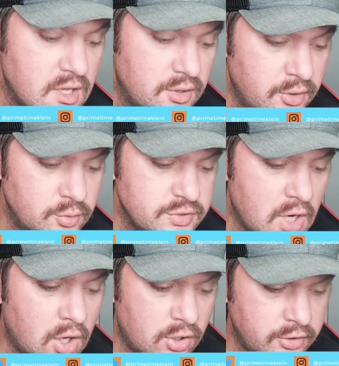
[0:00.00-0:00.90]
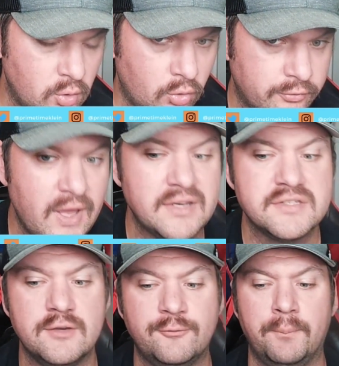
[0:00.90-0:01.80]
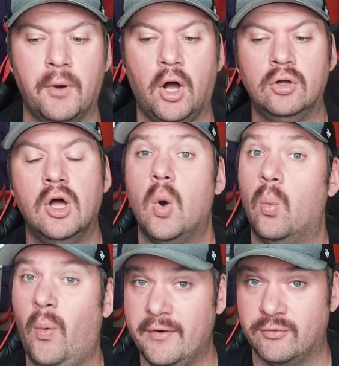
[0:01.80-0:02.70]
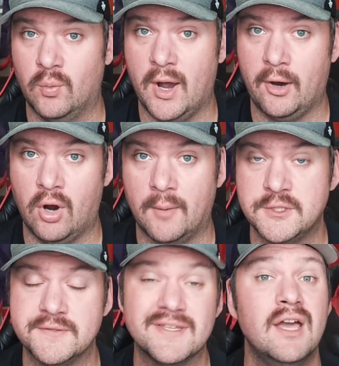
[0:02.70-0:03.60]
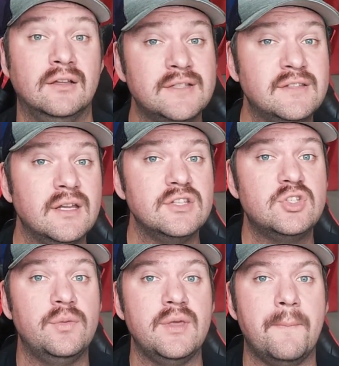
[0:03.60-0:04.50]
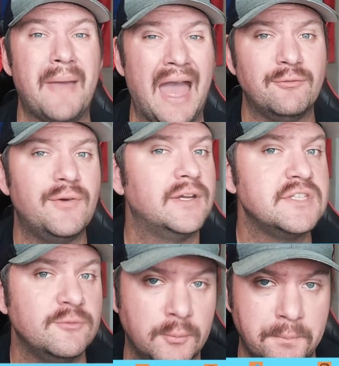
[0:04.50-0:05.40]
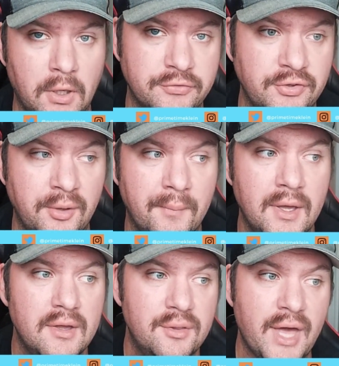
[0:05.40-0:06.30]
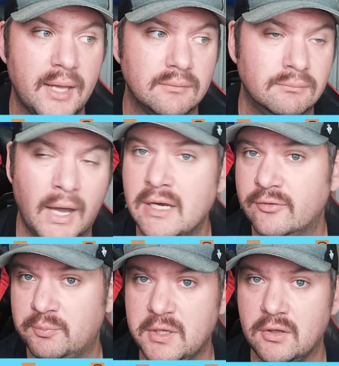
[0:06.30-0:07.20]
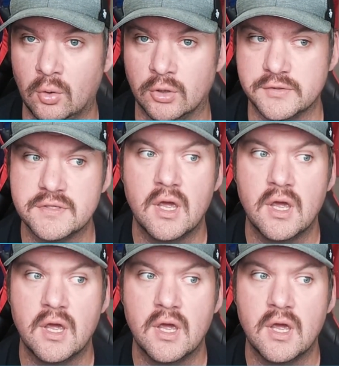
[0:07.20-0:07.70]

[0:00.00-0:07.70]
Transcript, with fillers: Those are your fantasy football waiver wire options. Let's get into the bad fantasy football team that might have beat yours.